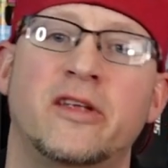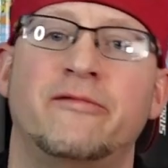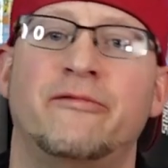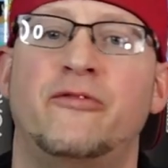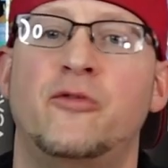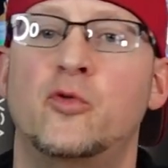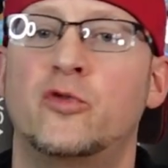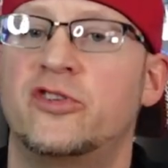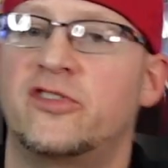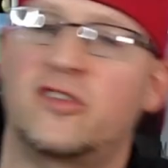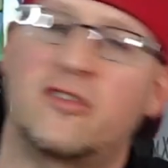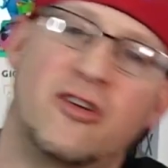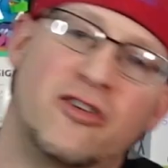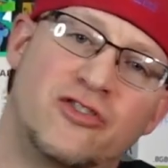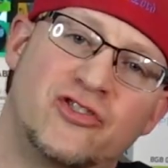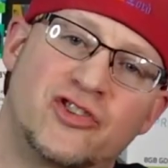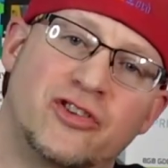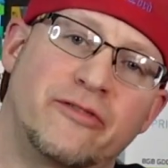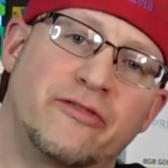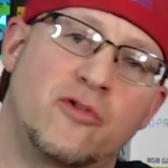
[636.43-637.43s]
And full
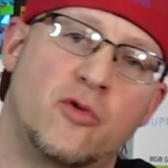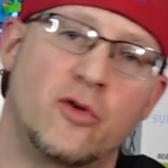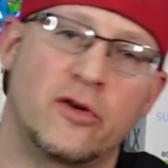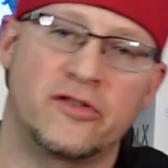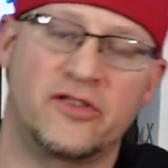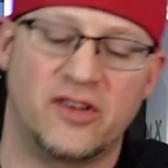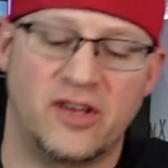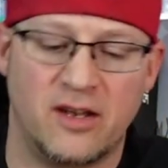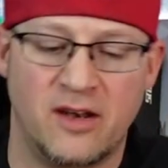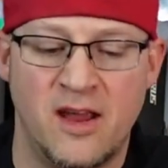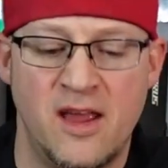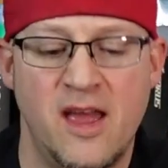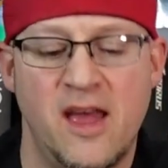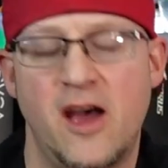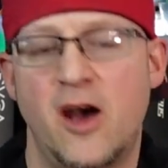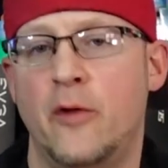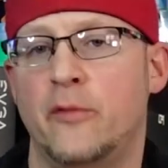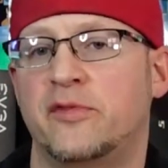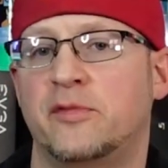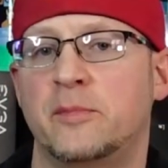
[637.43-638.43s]
disclosure, of course, it
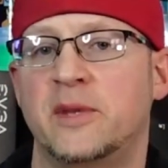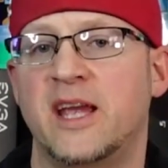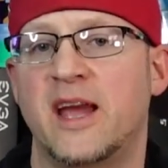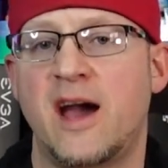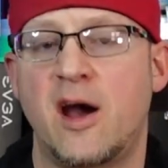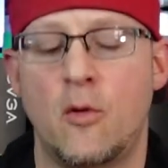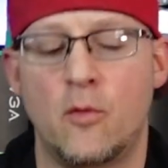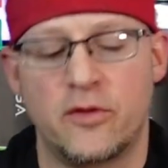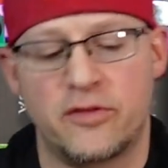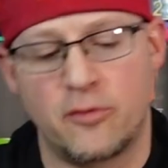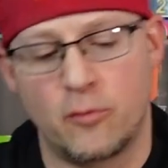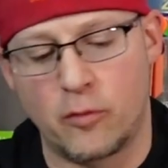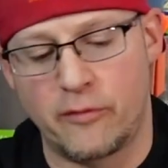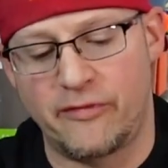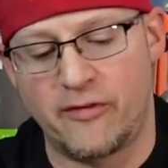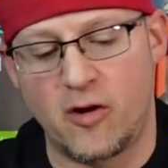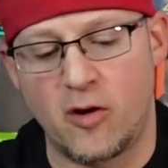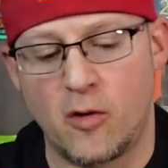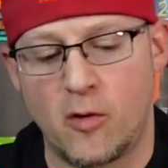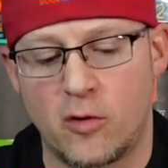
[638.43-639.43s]
helps me out with the
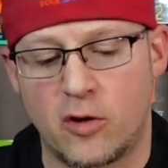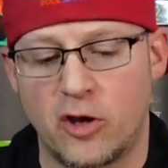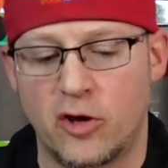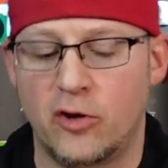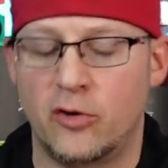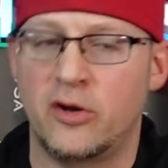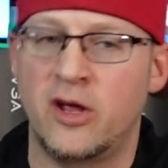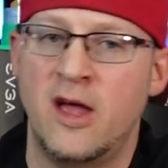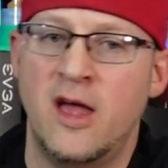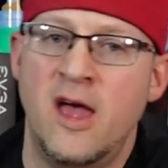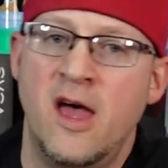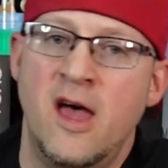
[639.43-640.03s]
referral code.